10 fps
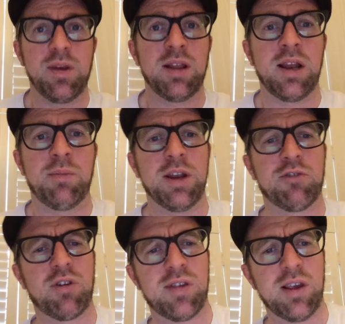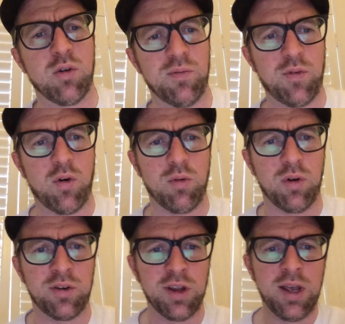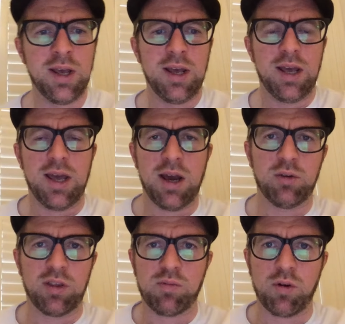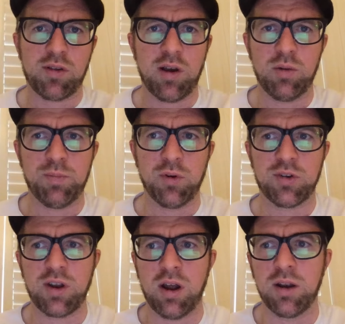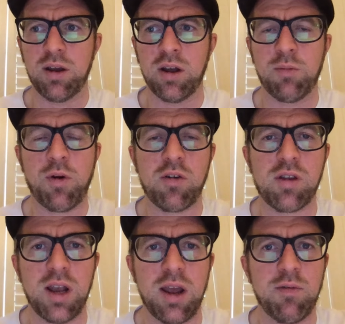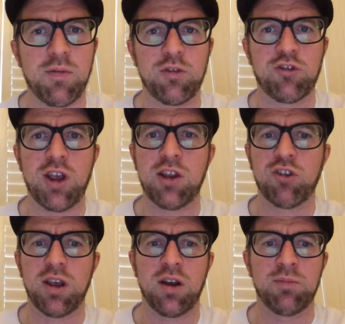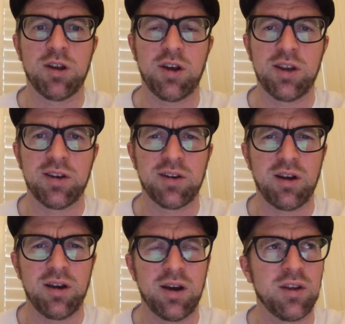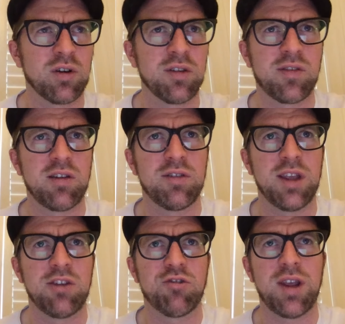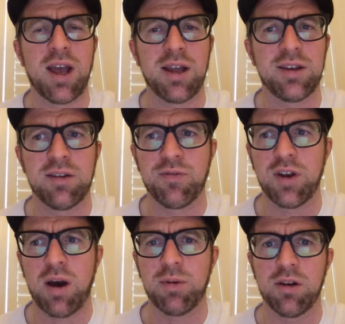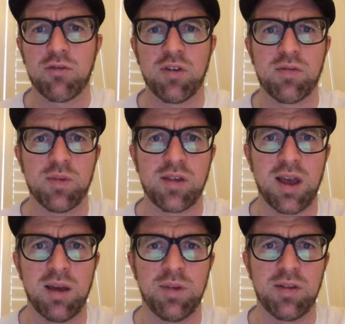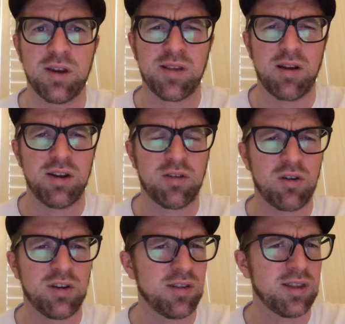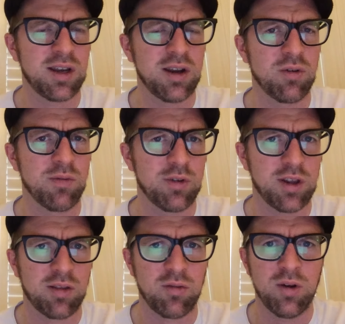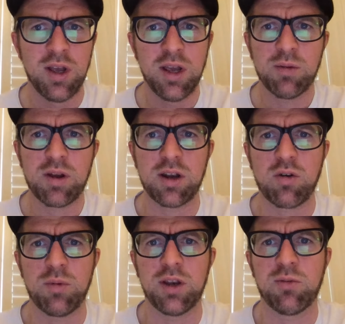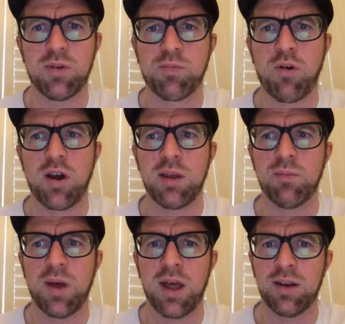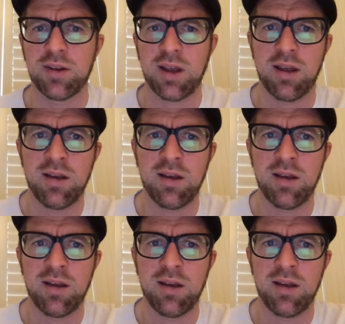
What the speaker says: it'll be interesting going forward how this works out. But on a personal level for JJ, I'm delighted. You know, considering the injury he had a phenomenal Christmas. He's in his early 30s, I think now, give or take. So kind of coming into his prime, and